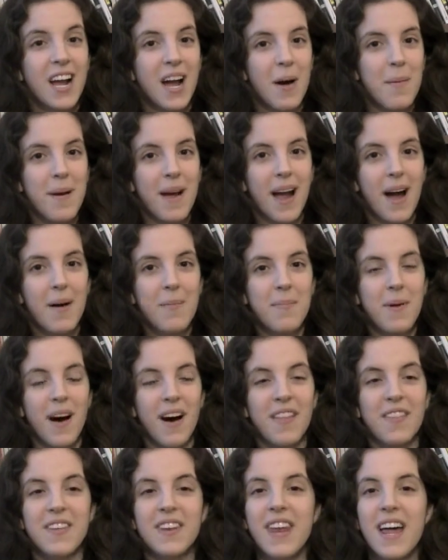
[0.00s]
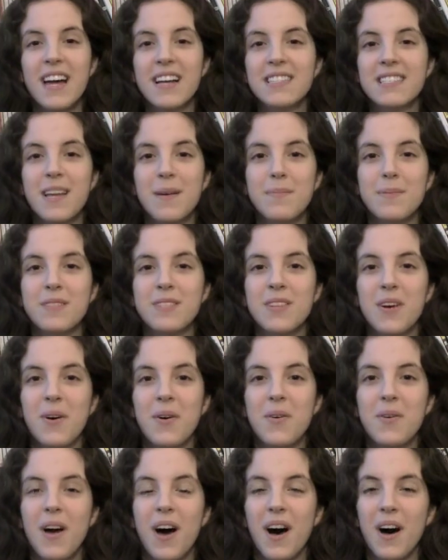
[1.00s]
coming up on the next
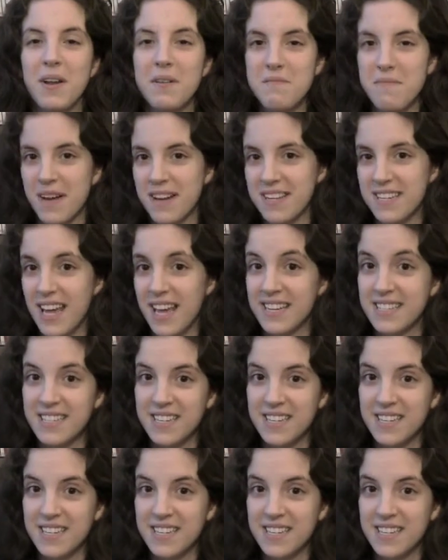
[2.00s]
episode on Monday.